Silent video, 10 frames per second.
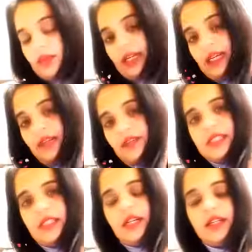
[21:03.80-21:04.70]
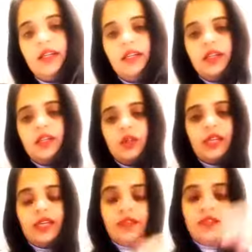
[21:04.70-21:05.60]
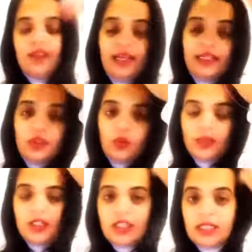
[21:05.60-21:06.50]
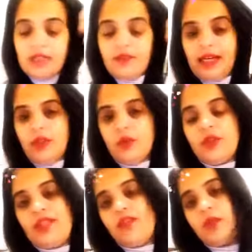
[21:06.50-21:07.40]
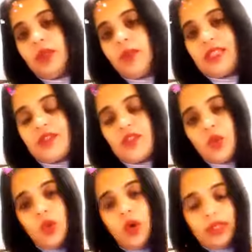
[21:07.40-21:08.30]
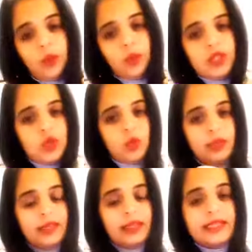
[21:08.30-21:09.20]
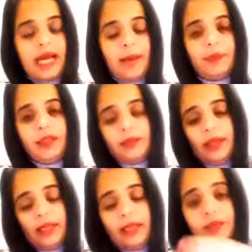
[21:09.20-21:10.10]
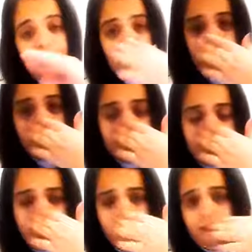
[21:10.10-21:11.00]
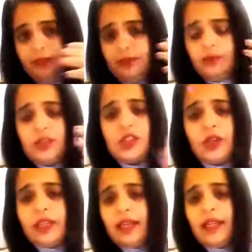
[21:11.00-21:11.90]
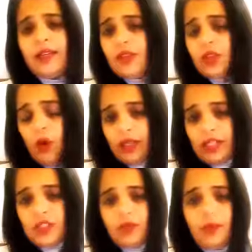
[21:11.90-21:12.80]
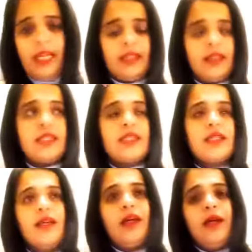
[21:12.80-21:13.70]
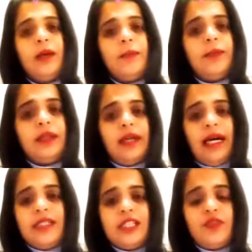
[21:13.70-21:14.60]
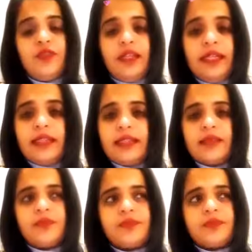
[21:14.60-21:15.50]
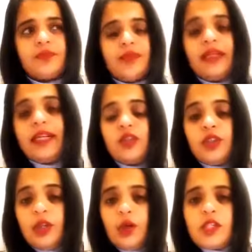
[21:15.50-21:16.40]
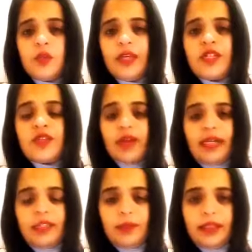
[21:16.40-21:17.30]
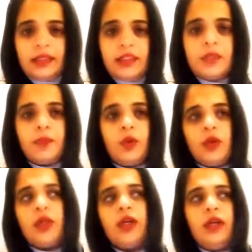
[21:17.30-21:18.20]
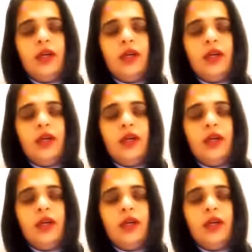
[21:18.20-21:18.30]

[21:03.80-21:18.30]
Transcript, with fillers: live and start you know giving value and sharing value with everybody because i was so caught up with so many things happening in my life sorry that i never thought it's going to be like this but i just feel that like today also when i was writing my third book